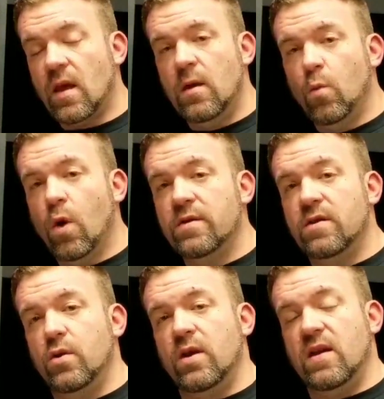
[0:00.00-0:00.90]
and one
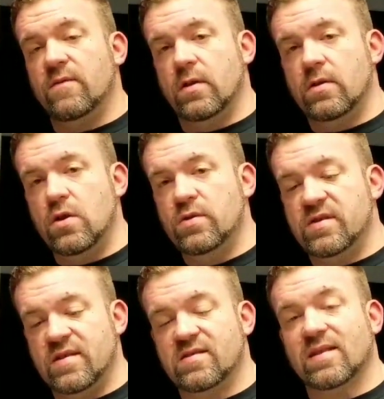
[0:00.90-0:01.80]
dude even
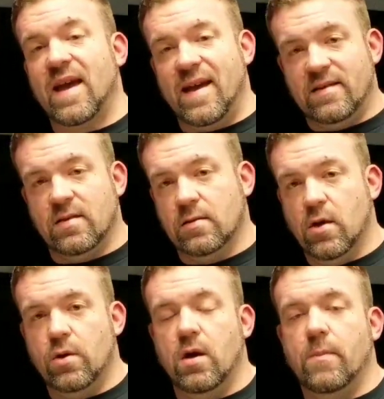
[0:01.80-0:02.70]
used his leg to
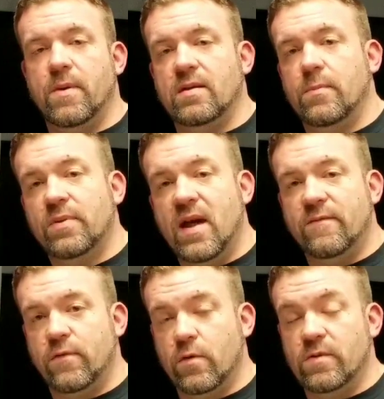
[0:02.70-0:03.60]
load it up on the
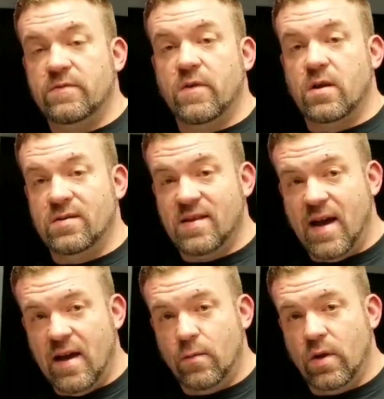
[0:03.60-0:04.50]
platform, as far as
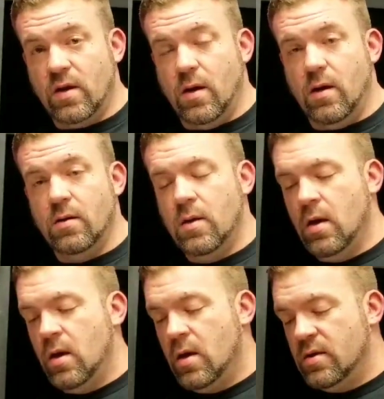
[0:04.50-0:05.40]
I recall.
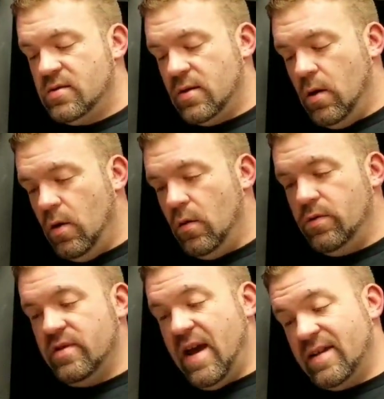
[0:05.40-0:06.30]

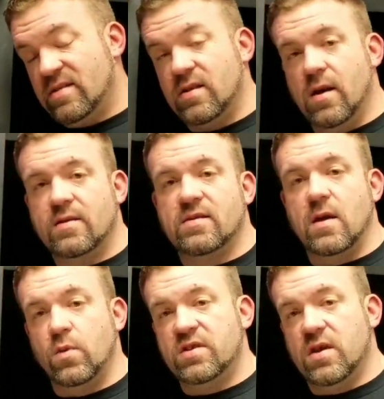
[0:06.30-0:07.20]
So that sucks. I
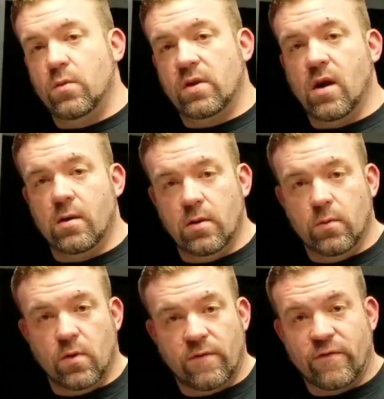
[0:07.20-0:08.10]
wish I would have gone a little
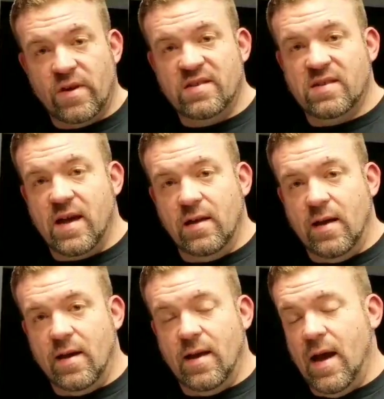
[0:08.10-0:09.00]
more freestyle
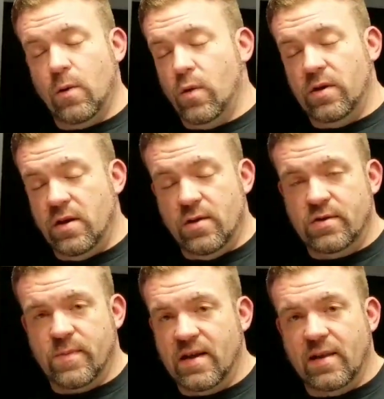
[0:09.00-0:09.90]
on it. I wouldn't have
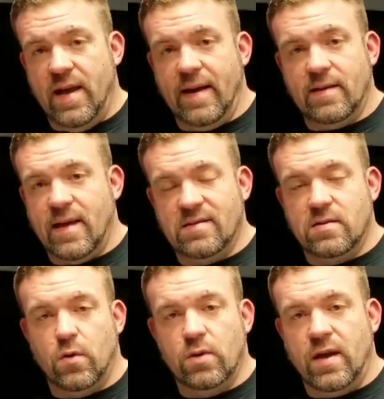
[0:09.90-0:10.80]
used my leg. That's
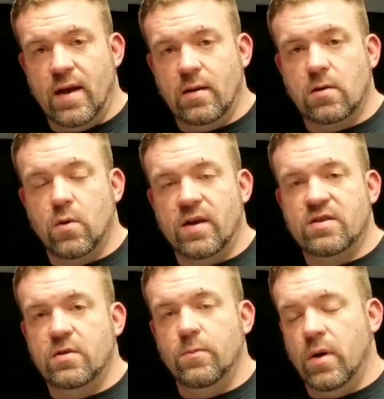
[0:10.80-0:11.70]
totally out of the
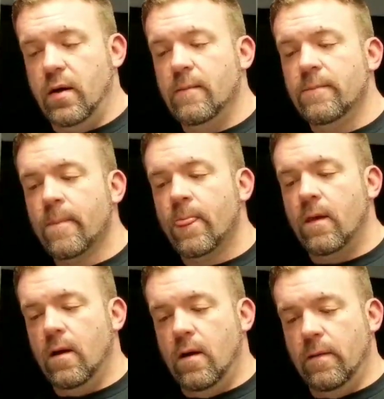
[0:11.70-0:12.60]
question. But
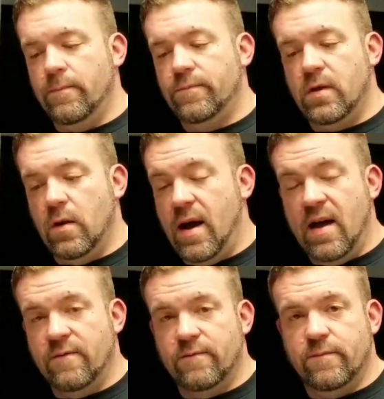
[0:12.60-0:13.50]
I
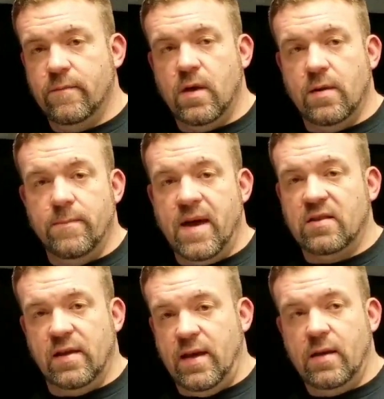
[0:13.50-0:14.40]
have, in a
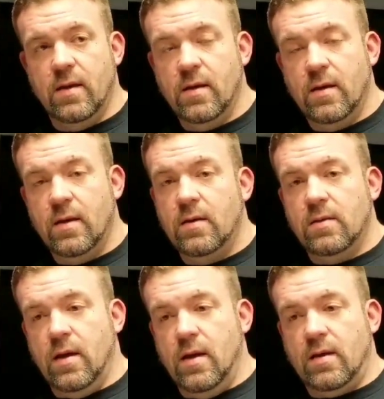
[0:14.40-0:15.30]
medley,
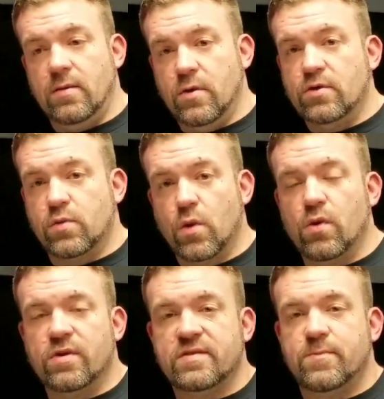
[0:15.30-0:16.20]
like, there's
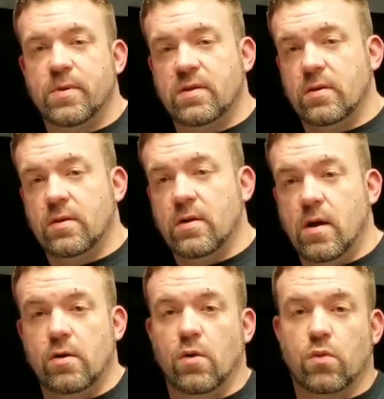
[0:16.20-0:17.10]
rules, but there
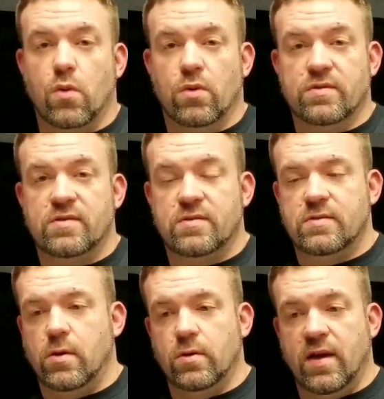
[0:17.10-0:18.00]
are no rules.
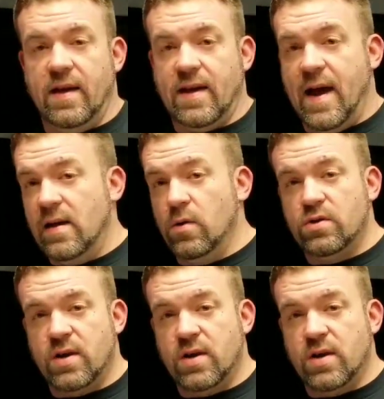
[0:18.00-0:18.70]
So, like, I don't